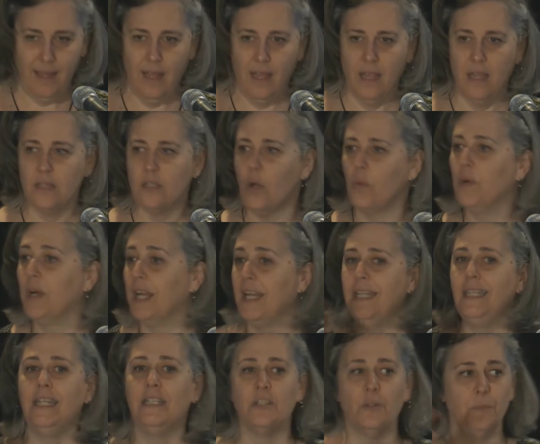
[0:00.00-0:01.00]
So we're going
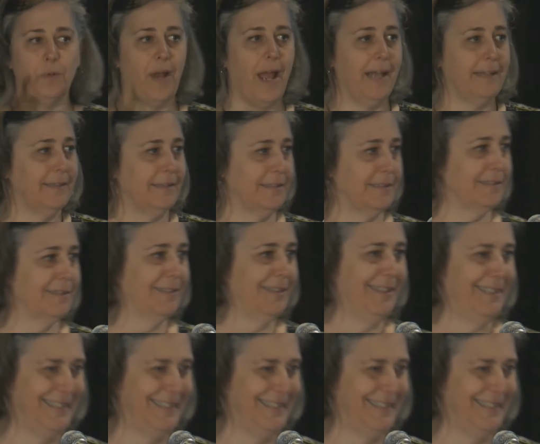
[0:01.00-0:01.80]
to need to practice.